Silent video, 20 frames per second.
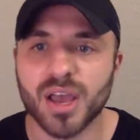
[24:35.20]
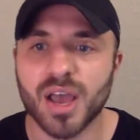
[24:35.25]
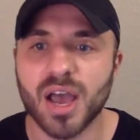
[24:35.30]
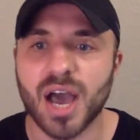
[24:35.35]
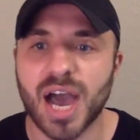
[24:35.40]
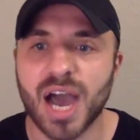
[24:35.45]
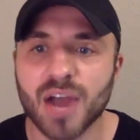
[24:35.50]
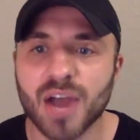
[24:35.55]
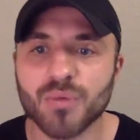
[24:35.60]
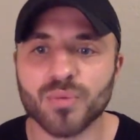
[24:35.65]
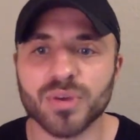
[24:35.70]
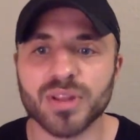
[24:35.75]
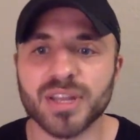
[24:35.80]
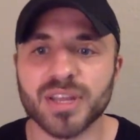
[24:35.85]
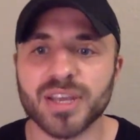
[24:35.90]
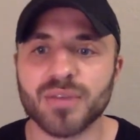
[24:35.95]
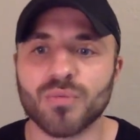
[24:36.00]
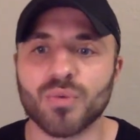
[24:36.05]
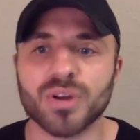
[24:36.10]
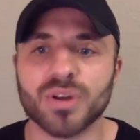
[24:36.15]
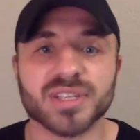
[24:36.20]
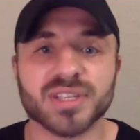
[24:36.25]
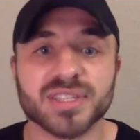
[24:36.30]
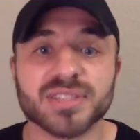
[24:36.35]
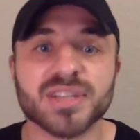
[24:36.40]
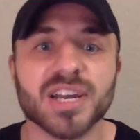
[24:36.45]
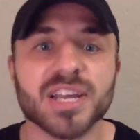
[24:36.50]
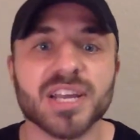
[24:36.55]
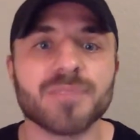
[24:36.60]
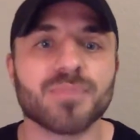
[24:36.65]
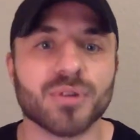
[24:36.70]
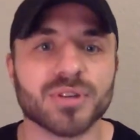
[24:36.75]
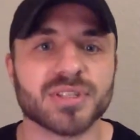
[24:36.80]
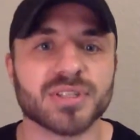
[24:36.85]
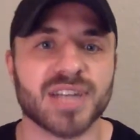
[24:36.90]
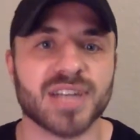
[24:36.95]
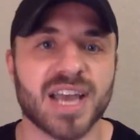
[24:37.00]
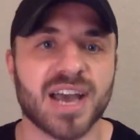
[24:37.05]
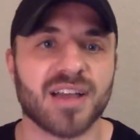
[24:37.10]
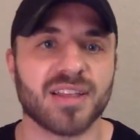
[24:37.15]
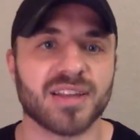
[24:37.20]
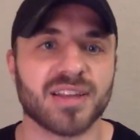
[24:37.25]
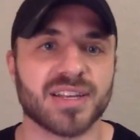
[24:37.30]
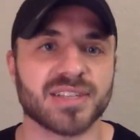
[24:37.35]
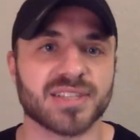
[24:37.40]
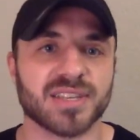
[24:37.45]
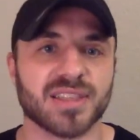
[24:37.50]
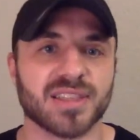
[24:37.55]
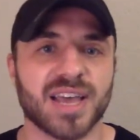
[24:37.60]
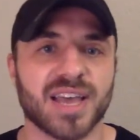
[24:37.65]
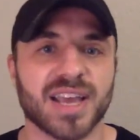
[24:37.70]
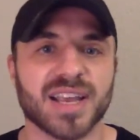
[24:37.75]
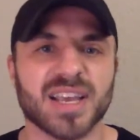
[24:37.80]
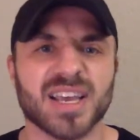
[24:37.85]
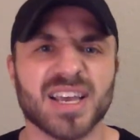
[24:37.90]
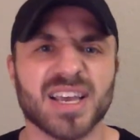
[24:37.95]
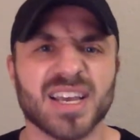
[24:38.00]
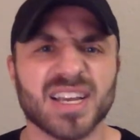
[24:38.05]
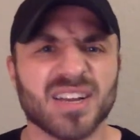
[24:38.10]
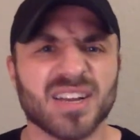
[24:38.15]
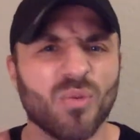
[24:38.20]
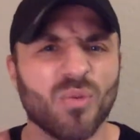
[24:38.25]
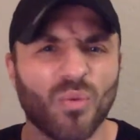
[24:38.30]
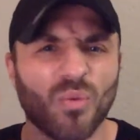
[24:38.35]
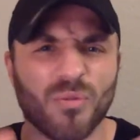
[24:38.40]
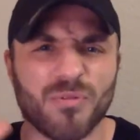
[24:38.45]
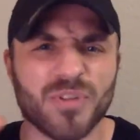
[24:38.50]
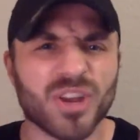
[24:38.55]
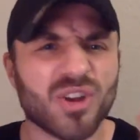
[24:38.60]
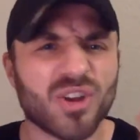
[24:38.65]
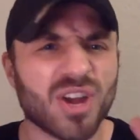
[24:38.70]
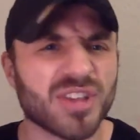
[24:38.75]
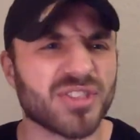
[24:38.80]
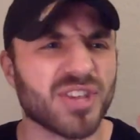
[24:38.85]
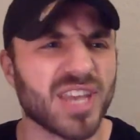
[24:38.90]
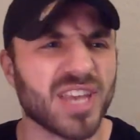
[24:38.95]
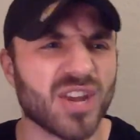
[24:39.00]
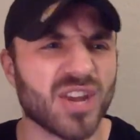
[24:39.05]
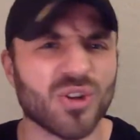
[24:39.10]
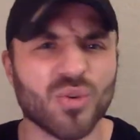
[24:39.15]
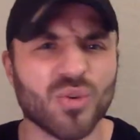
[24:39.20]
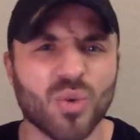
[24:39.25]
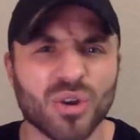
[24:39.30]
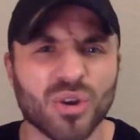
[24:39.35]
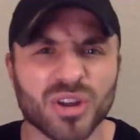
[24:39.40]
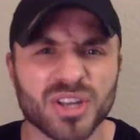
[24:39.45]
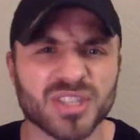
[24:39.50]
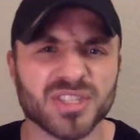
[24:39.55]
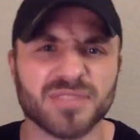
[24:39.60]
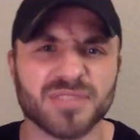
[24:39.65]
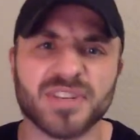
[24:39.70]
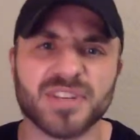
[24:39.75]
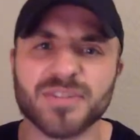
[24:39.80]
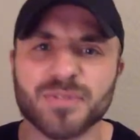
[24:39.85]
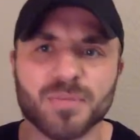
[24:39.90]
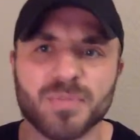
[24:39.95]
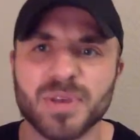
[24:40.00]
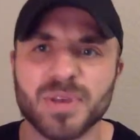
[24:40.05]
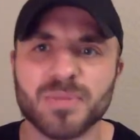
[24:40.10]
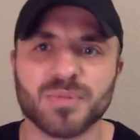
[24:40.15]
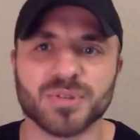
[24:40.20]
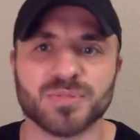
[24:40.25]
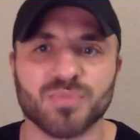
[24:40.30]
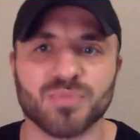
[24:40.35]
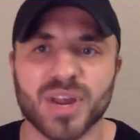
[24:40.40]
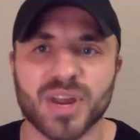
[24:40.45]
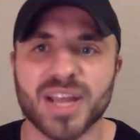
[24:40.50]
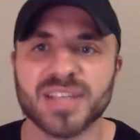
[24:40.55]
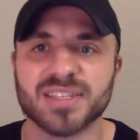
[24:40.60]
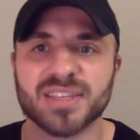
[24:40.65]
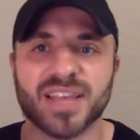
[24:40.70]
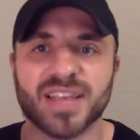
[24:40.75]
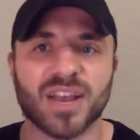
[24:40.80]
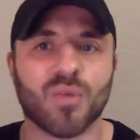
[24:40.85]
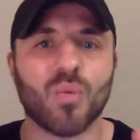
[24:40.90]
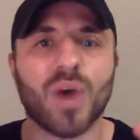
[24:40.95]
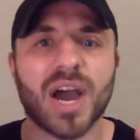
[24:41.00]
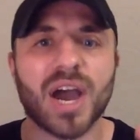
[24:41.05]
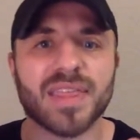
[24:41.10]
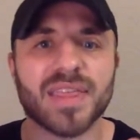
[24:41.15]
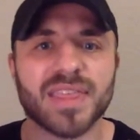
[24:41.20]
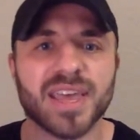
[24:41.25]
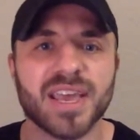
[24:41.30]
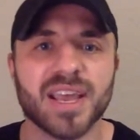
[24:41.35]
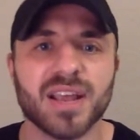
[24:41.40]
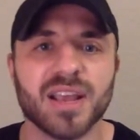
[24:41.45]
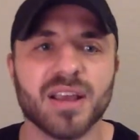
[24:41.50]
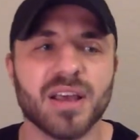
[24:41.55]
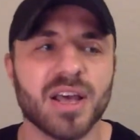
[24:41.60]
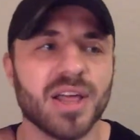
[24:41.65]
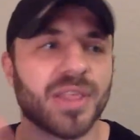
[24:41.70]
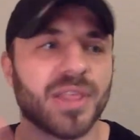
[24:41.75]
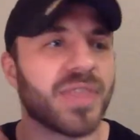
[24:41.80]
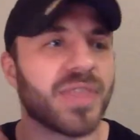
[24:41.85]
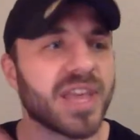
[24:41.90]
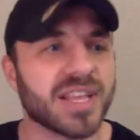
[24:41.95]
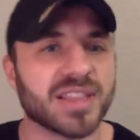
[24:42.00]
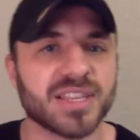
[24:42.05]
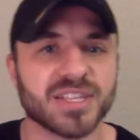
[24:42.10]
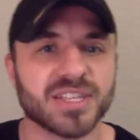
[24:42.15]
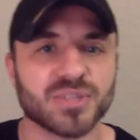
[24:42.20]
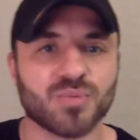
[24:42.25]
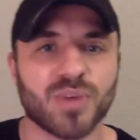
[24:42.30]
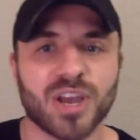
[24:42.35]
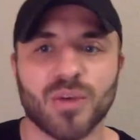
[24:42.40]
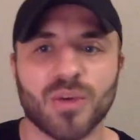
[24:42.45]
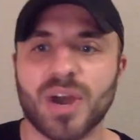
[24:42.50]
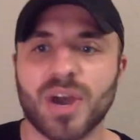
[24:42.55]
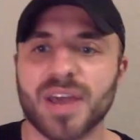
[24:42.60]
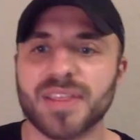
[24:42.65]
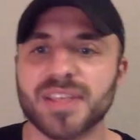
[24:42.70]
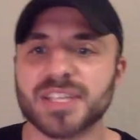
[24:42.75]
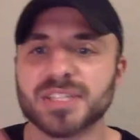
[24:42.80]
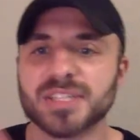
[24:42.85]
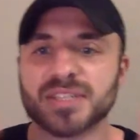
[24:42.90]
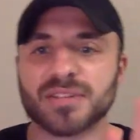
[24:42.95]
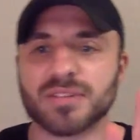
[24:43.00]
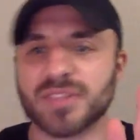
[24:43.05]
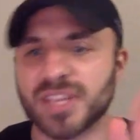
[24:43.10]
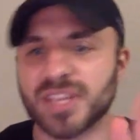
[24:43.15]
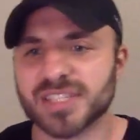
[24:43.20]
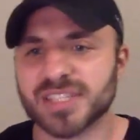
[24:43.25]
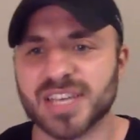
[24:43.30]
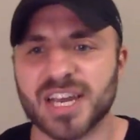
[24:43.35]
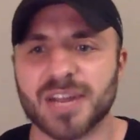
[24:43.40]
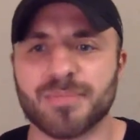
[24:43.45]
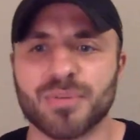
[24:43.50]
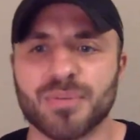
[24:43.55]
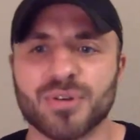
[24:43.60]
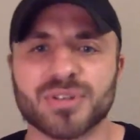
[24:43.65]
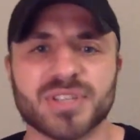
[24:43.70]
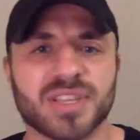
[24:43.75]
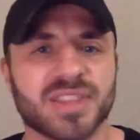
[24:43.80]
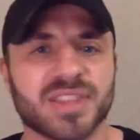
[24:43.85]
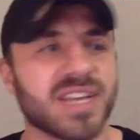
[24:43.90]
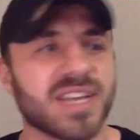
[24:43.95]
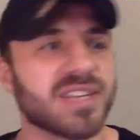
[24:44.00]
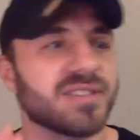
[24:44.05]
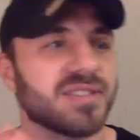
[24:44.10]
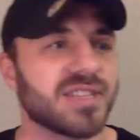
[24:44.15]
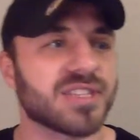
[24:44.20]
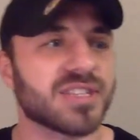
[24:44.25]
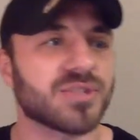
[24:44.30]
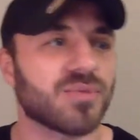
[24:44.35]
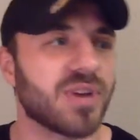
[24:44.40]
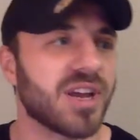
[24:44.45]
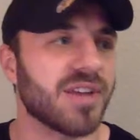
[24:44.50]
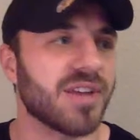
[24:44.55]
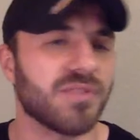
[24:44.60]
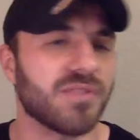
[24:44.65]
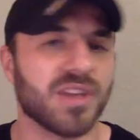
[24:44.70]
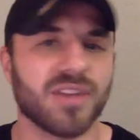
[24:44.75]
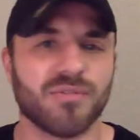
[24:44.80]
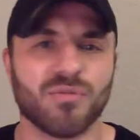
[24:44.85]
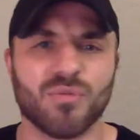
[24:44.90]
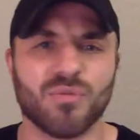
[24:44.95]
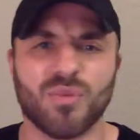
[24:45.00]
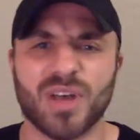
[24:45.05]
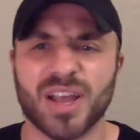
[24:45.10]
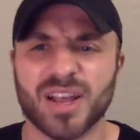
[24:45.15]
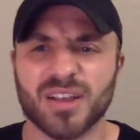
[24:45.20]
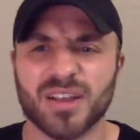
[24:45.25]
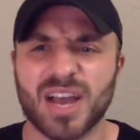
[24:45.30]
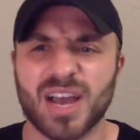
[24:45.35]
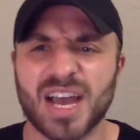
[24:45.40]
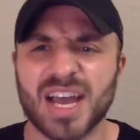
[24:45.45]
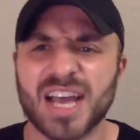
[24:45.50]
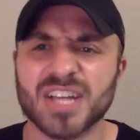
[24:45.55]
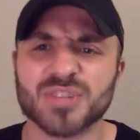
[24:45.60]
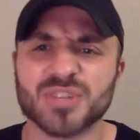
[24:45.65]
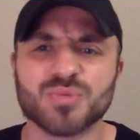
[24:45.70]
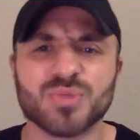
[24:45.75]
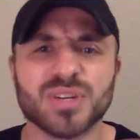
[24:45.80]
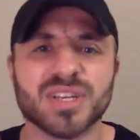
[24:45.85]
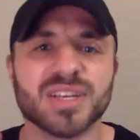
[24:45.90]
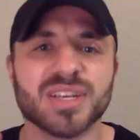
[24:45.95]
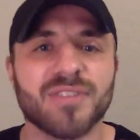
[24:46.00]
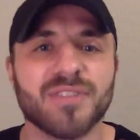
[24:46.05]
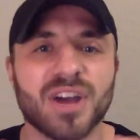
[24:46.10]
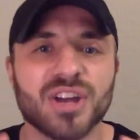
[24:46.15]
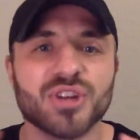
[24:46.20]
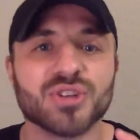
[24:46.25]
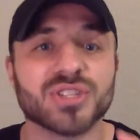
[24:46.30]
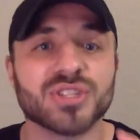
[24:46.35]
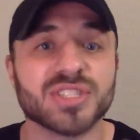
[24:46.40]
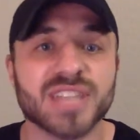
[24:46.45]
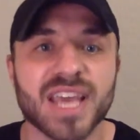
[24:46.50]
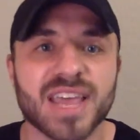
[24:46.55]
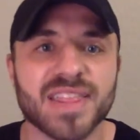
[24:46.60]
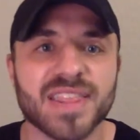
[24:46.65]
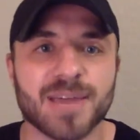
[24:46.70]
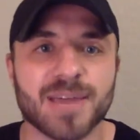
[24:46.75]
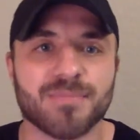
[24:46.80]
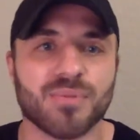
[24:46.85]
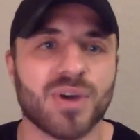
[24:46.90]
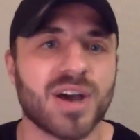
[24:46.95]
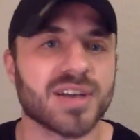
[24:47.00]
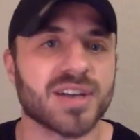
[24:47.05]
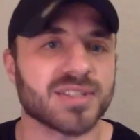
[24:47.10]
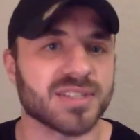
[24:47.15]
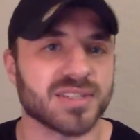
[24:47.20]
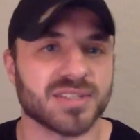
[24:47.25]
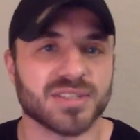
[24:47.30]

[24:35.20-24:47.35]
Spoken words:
I really want to study personalities and like figure out the inner workings of different people's brains and like why they think this way, why this kind of person thinks this way. If like I just wanted to understand that process.